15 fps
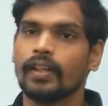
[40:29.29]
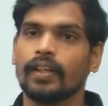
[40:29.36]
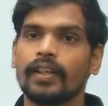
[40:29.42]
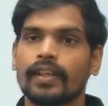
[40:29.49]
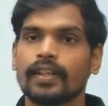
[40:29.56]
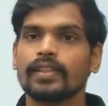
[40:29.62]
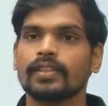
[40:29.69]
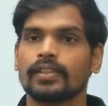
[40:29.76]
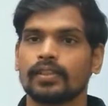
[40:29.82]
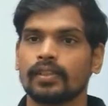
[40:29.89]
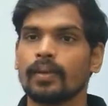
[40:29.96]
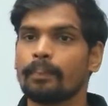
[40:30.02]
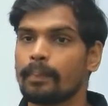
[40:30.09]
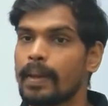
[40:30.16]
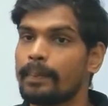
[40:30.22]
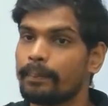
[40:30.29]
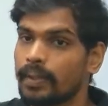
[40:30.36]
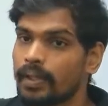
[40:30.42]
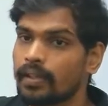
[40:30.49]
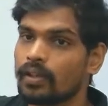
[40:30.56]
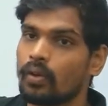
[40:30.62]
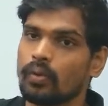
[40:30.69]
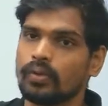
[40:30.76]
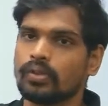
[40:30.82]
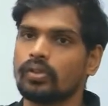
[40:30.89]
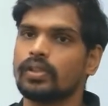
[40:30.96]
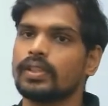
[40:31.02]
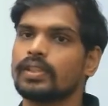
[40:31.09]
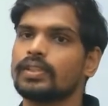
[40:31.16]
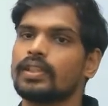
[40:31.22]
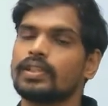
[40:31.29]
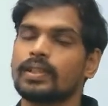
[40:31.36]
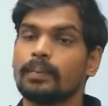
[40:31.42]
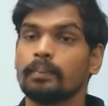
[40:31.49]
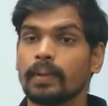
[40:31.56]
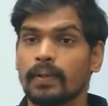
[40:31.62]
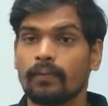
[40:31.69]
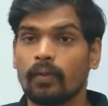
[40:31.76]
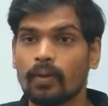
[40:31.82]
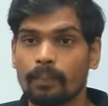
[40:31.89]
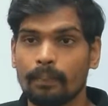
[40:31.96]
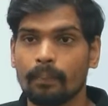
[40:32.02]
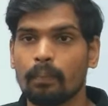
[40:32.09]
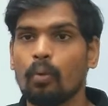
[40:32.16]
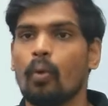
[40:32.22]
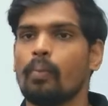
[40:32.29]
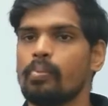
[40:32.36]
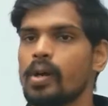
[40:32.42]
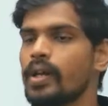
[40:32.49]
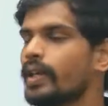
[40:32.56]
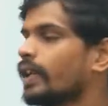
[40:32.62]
It is the papal crown. So this is the symbol for Pope.